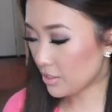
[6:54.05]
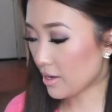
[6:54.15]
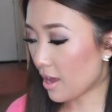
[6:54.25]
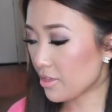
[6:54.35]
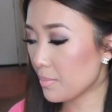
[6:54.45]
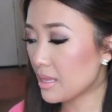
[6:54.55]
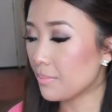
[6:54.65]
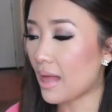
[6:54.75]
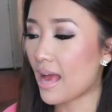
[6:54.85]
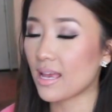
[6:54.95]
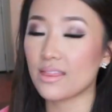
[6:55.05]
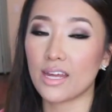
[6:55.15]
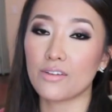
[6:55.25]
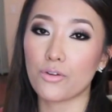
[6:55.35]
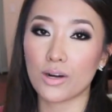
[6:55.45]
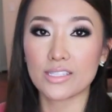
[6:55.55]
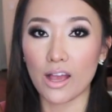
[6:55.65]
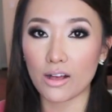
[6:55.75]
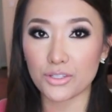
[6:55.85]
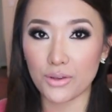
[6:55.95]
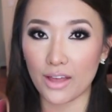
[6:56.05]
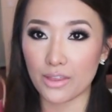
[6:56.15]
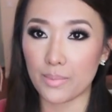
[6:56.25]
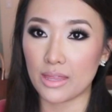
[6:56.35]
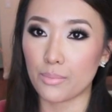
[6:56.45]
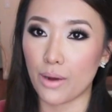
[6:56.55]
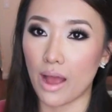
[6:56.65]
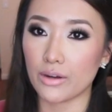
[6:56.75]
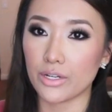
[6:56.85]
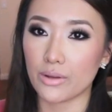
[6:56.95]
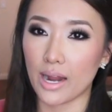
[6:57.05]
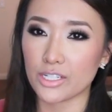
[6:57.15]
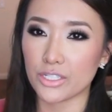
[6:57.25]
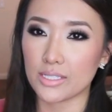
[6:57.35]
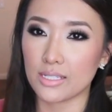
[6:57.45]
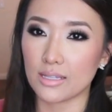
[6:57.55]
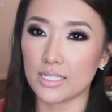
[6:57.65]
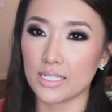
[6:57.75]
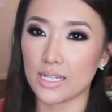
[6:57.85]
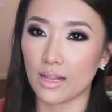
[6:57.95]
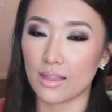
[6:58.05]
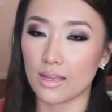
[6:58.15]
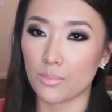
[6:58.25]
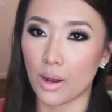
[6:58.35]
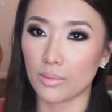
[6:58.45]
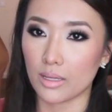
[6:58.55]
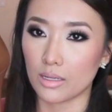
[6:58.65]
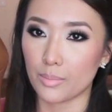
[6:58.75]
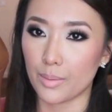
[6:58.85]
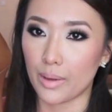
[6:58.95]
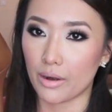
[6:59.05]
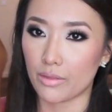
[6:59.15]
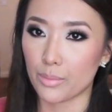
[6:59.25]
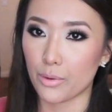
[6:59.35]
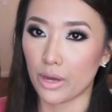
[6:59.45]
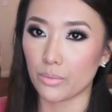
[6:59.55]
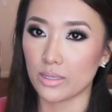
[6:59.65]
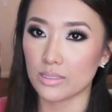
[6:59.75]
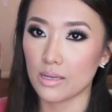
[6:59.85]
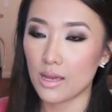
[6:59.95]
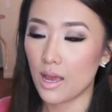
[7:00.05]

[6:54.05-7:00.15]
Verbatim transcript: So I got them in the black and then of course I also got them in the brown and you can actually see the detail I think probably a little bit better on the brown ones.